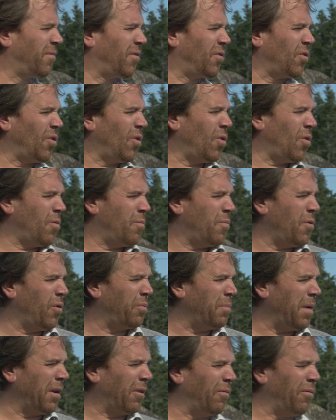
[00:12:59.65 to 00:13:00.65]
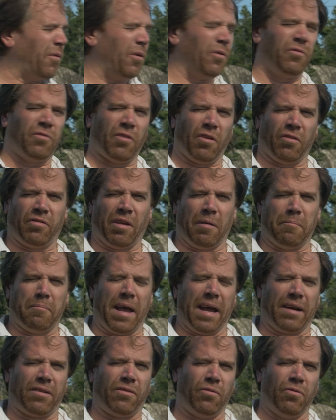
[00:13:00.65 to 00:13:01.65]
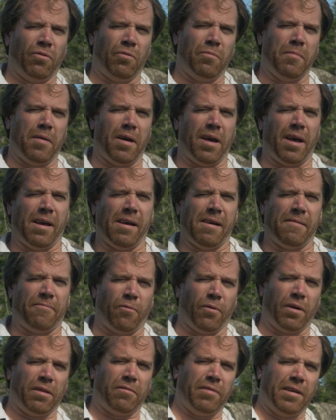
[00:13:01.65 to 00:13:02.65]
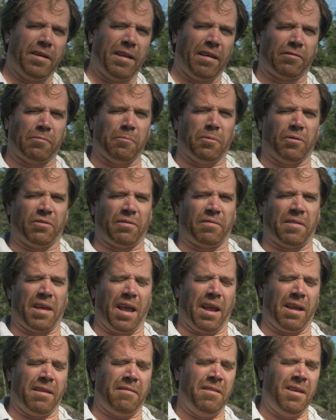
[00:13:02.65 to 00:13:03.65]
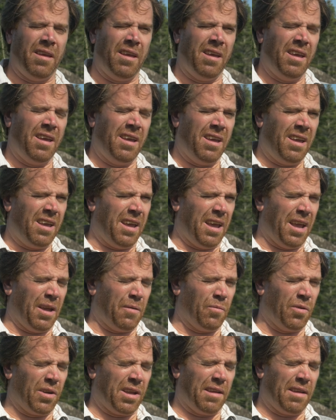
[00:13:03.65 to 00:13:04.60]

so both microphones are set back to 43 decibels of gain, and we'll